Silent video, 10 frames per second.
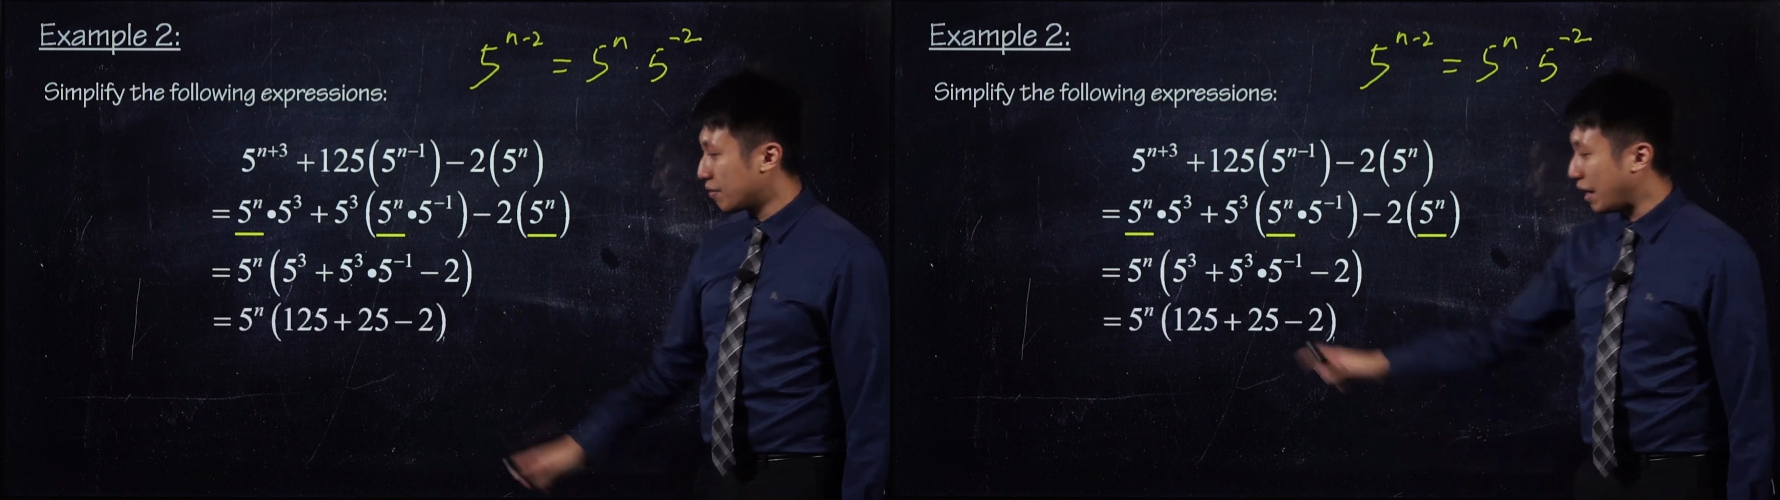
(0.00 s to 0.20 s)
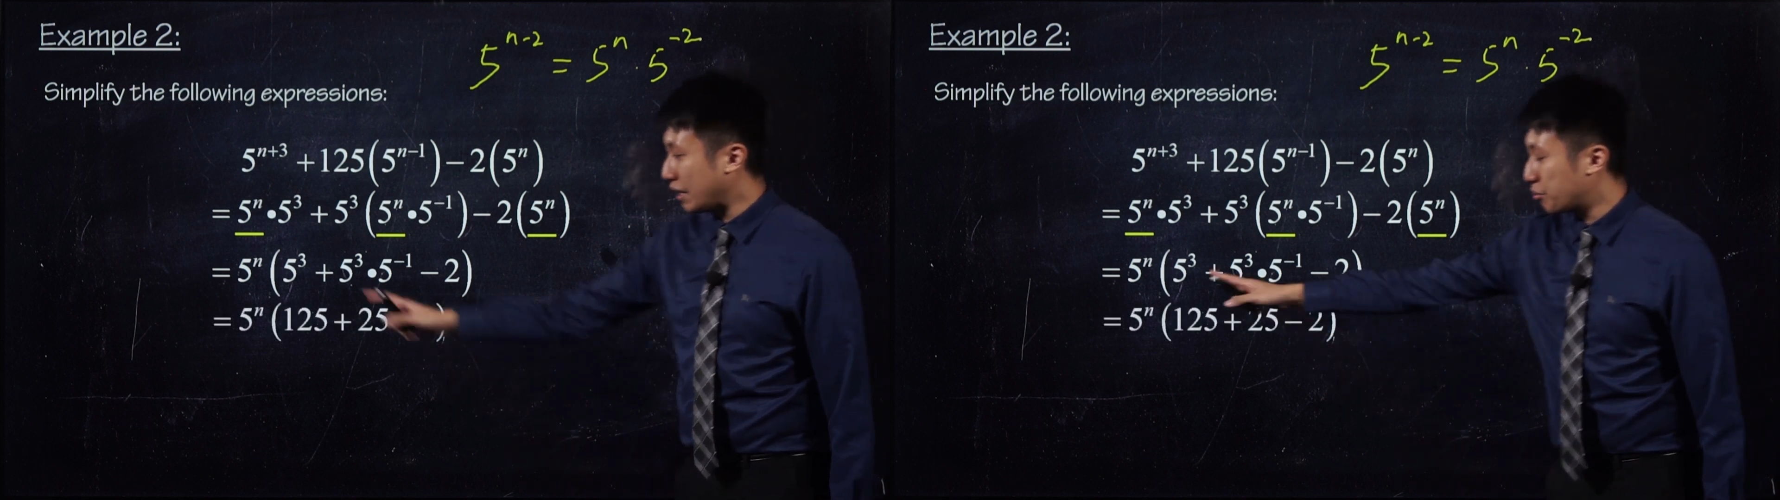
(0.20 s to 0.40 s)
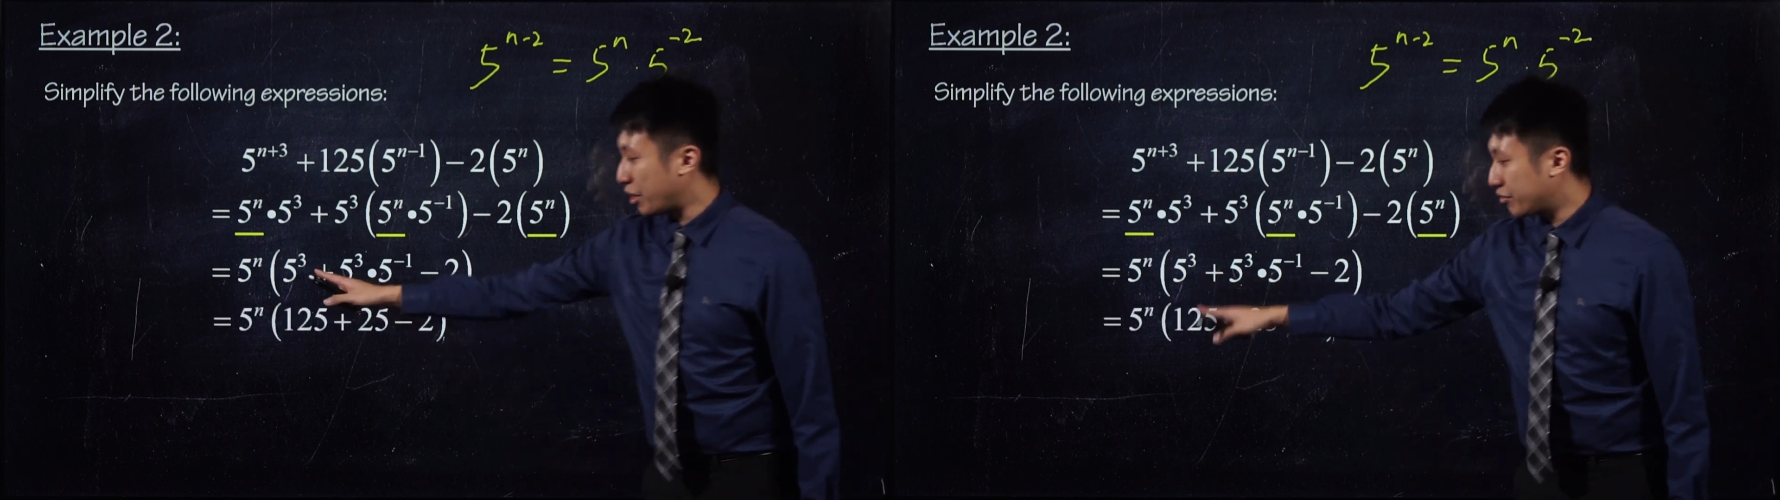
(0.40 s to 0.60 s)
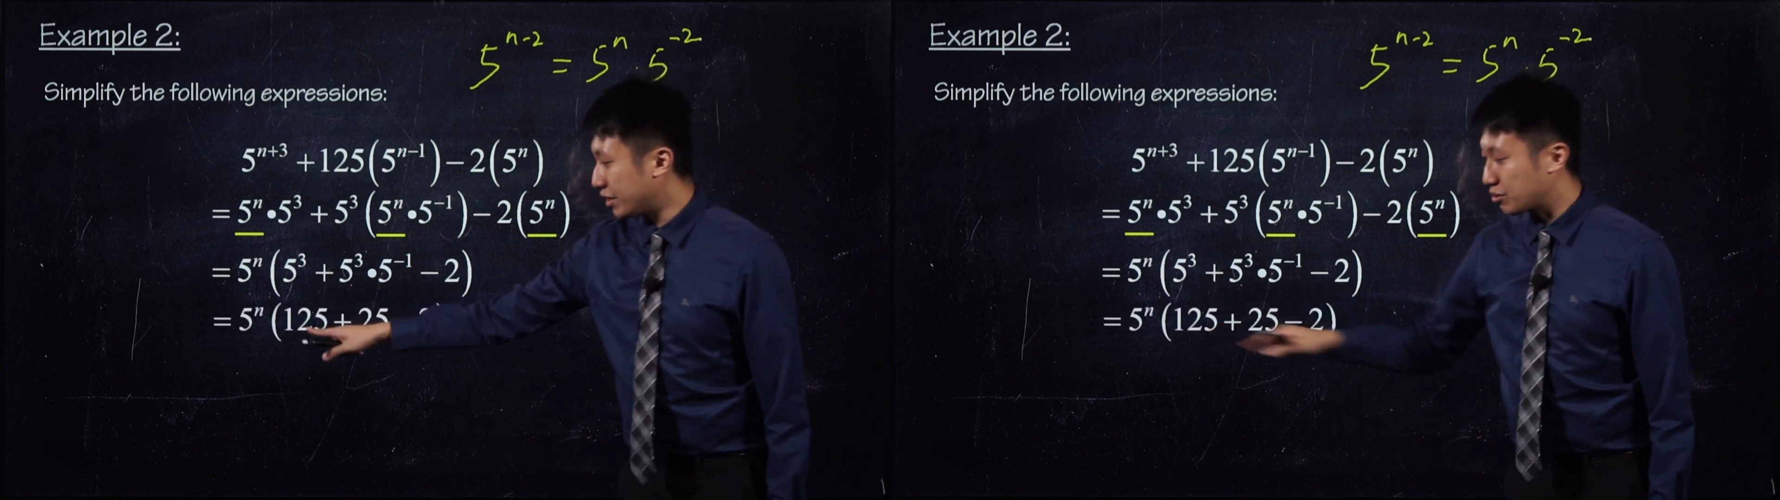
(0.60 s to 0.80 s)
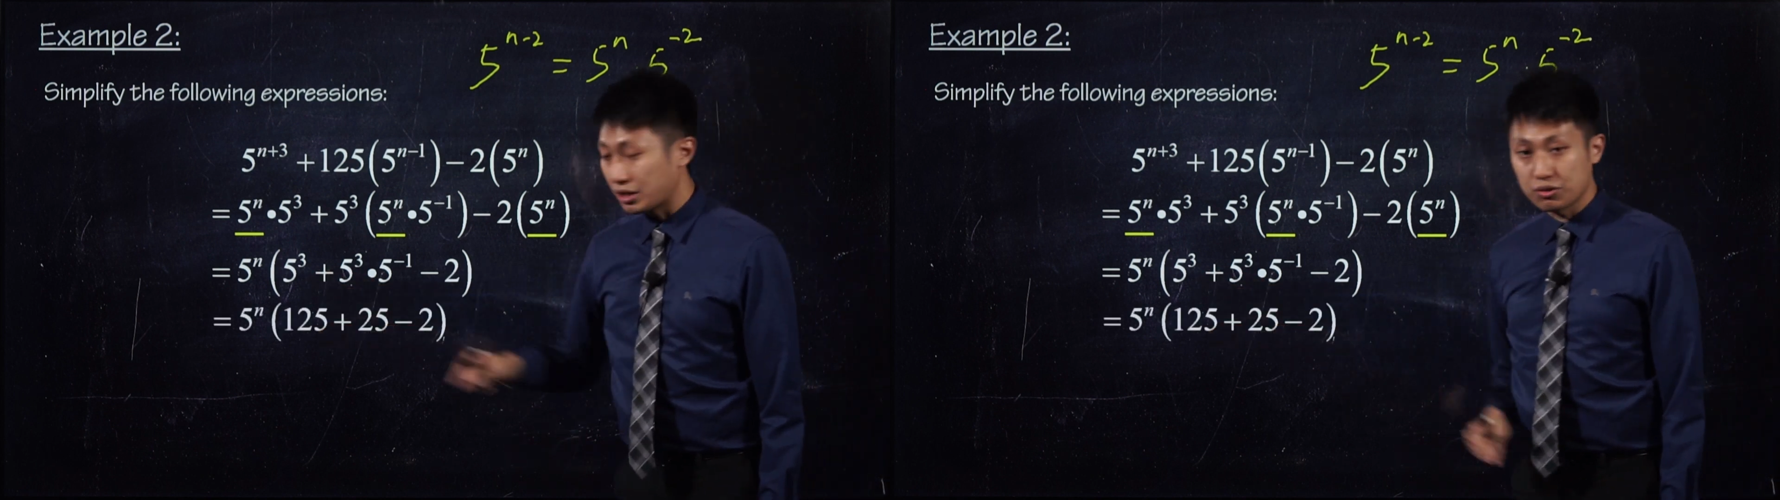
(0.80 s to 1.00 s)
5 to the power 3
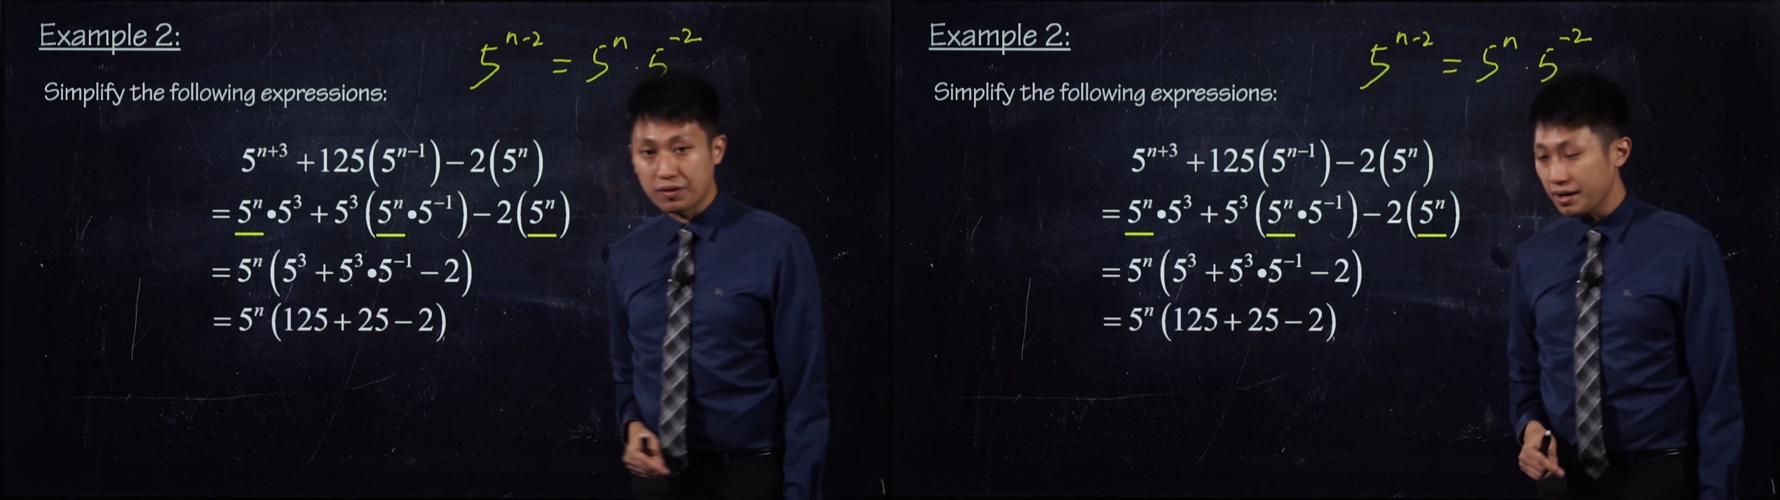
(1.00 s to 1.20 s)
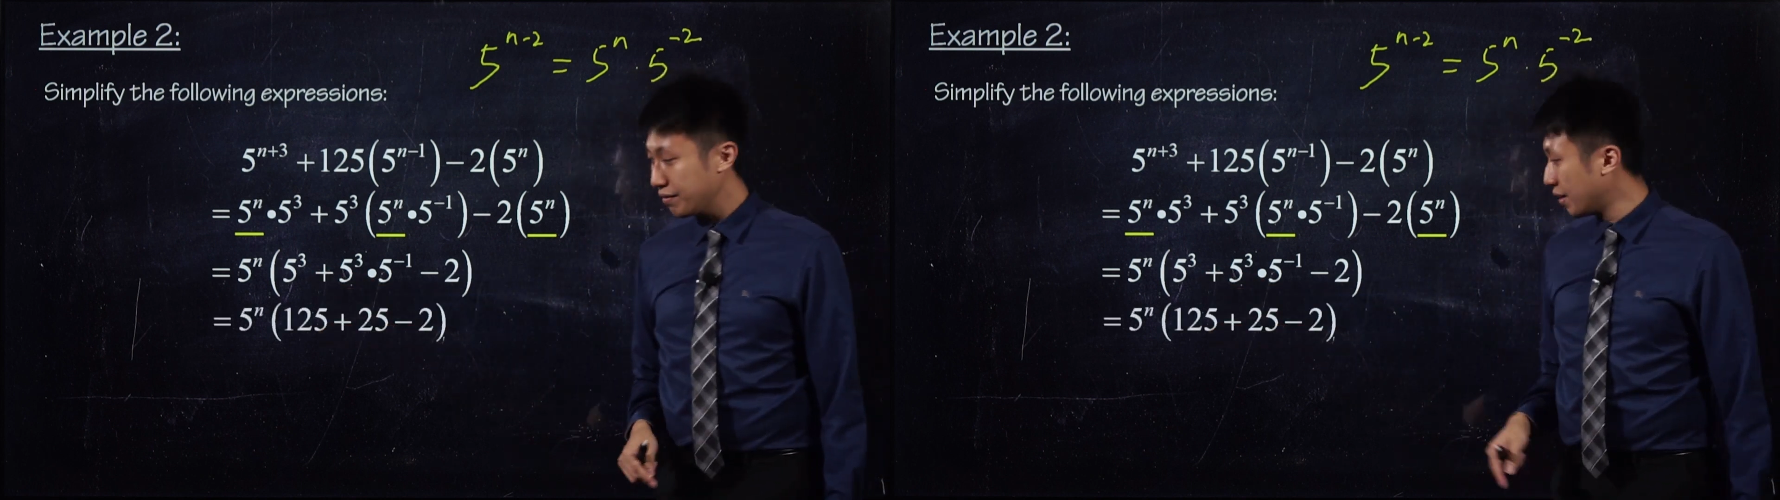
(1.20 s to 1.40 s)
is 1 to 5,